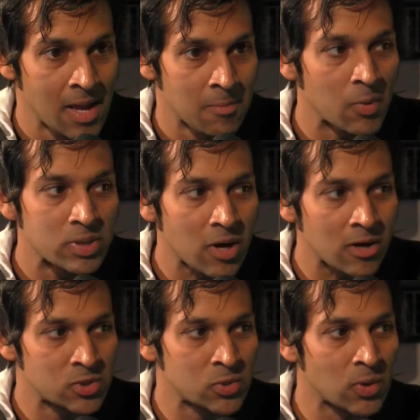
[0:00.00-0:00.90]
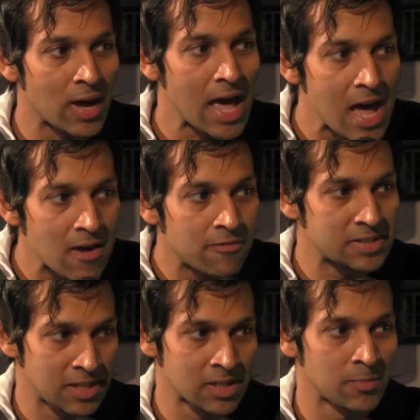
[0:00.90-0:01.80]
but we're talking to
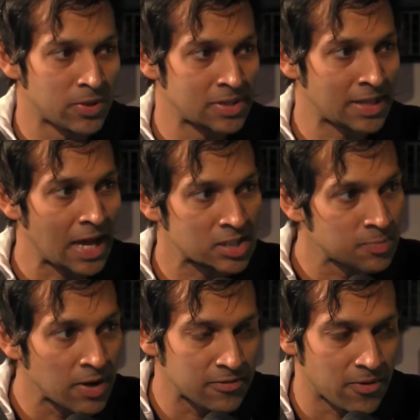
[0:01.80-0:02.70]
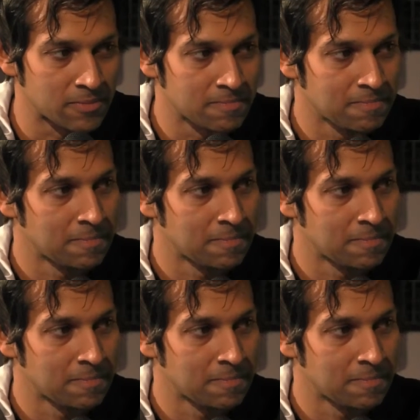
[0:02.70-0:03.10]
every single person that has a smartphone.